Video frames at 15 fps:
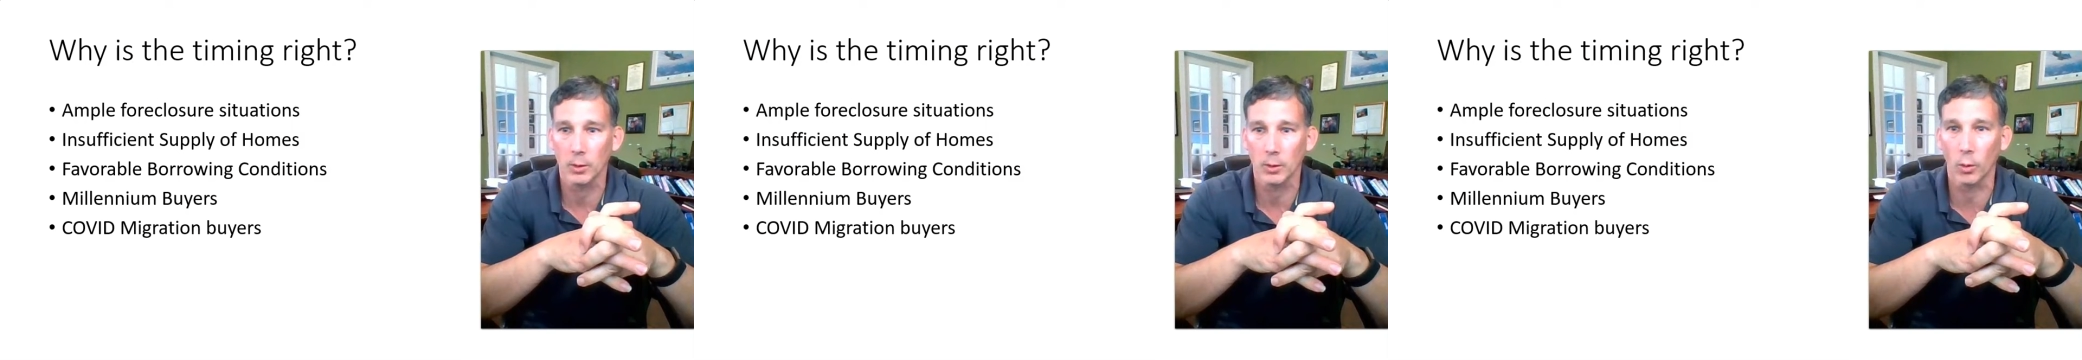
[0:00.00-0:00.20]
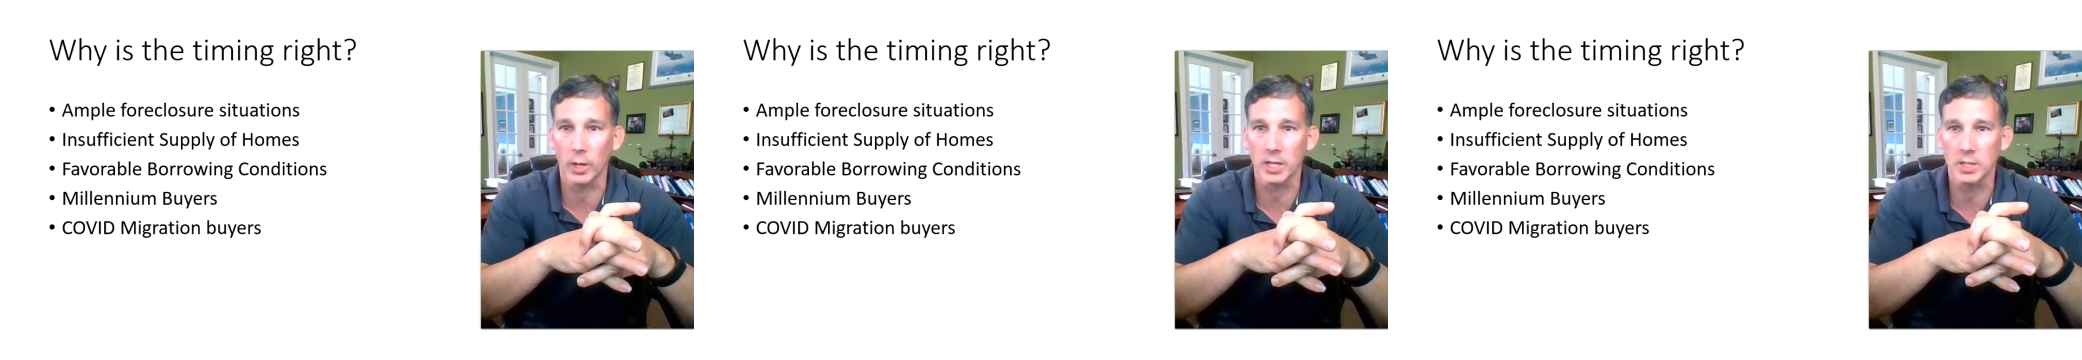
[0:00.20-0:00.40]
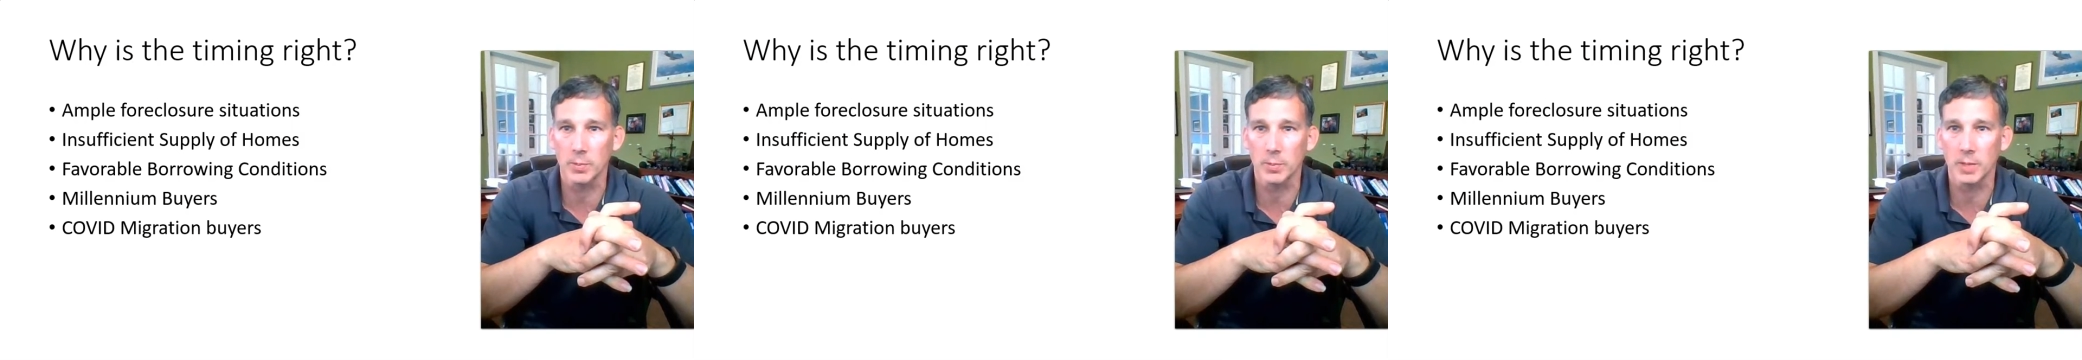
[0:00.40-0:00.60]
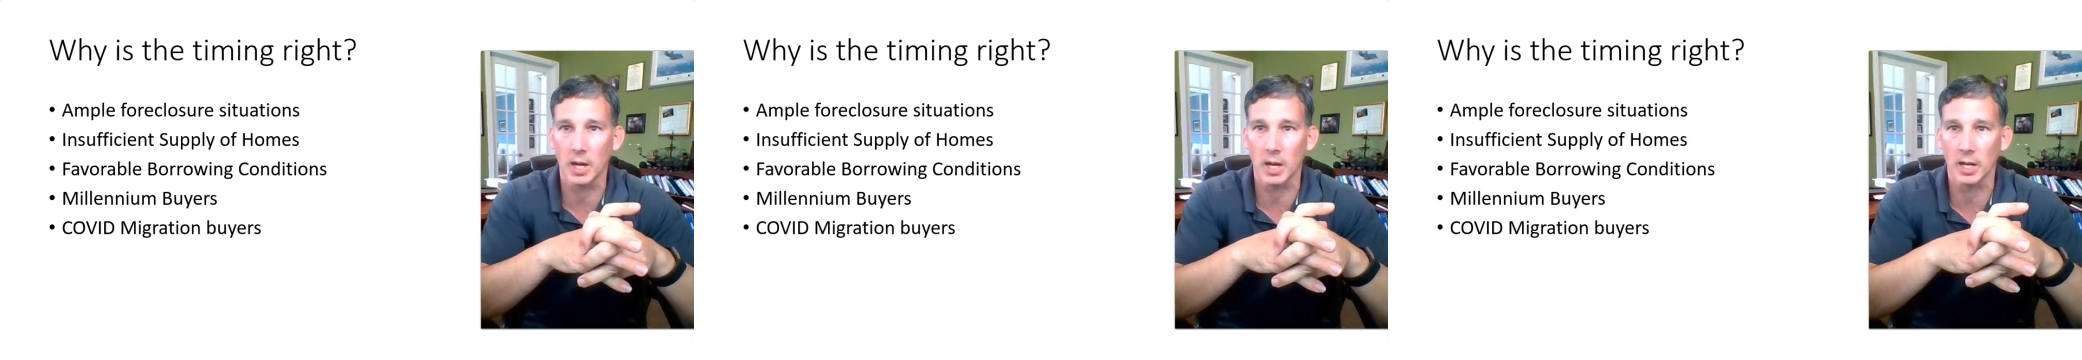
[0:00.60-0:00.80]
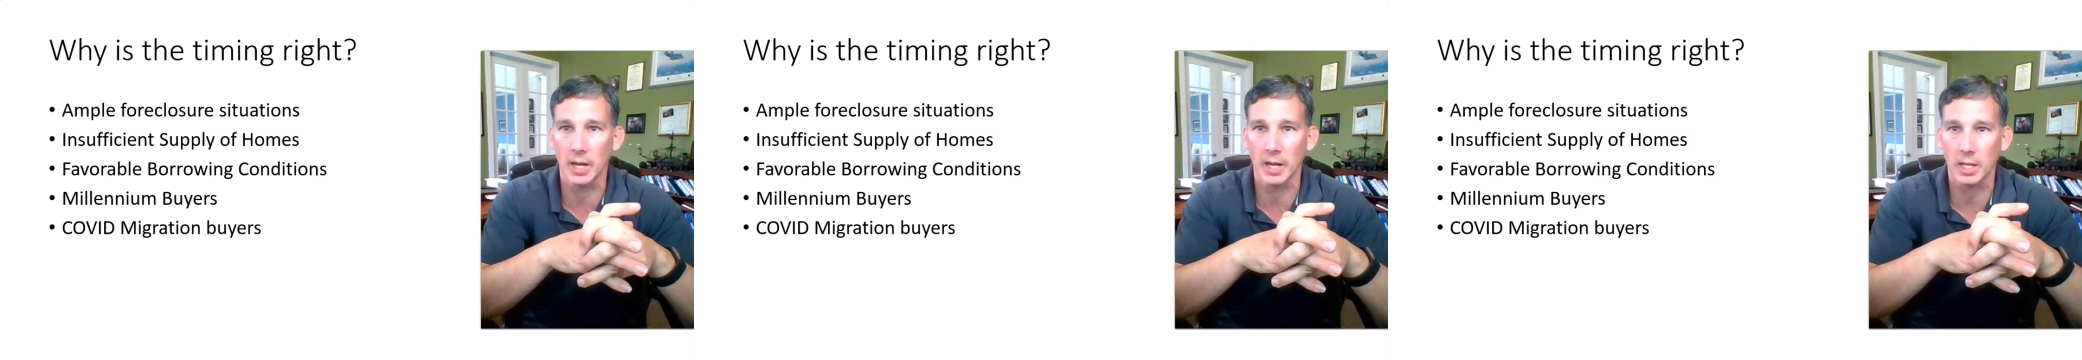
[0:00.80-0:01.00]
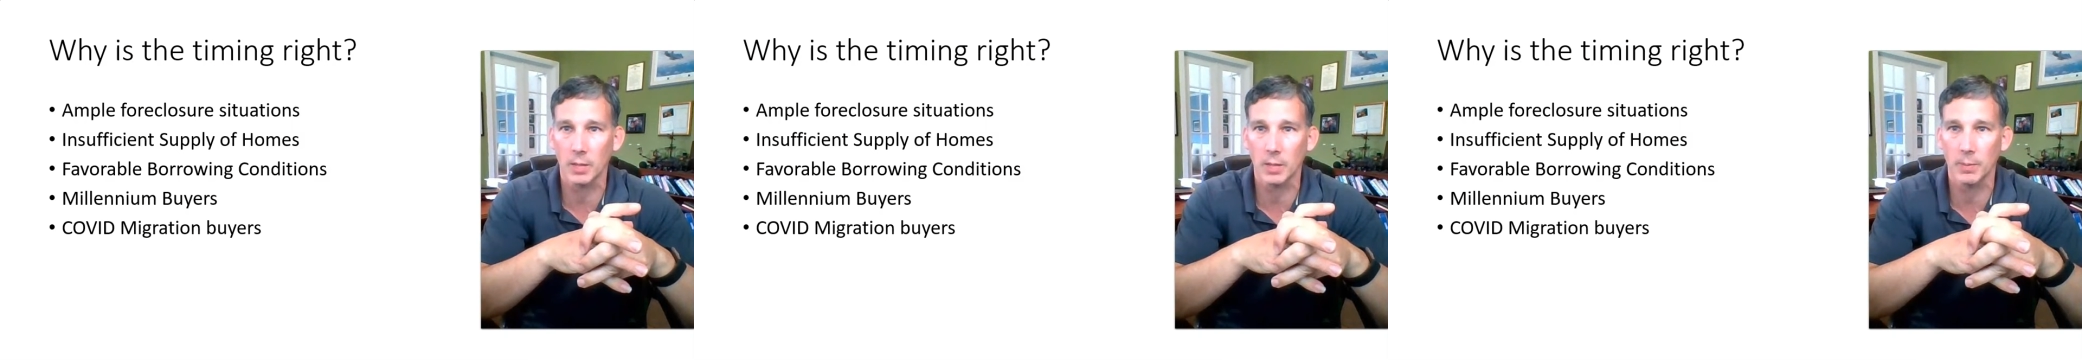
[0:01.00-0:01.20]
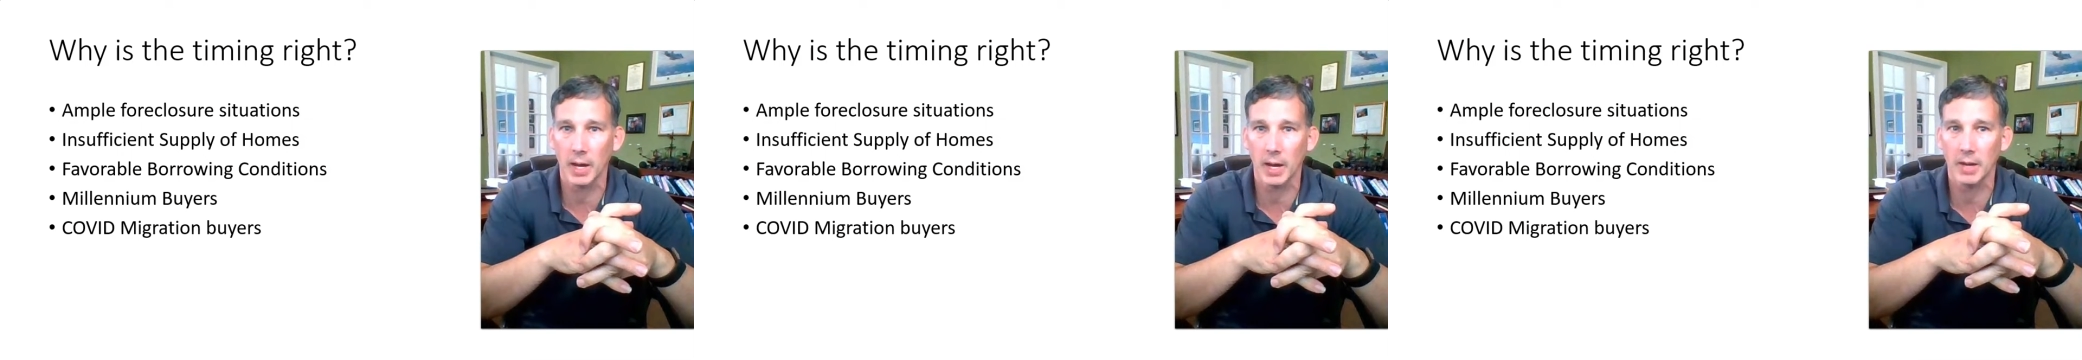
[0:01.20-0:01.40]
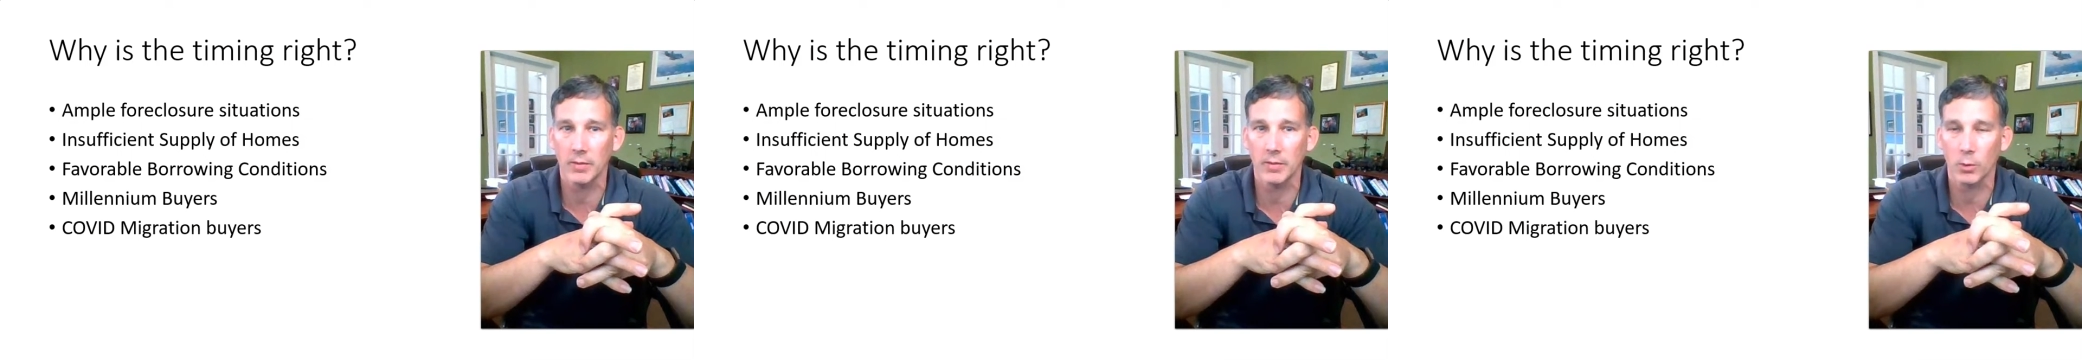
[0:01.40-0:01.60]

going to be unoccupied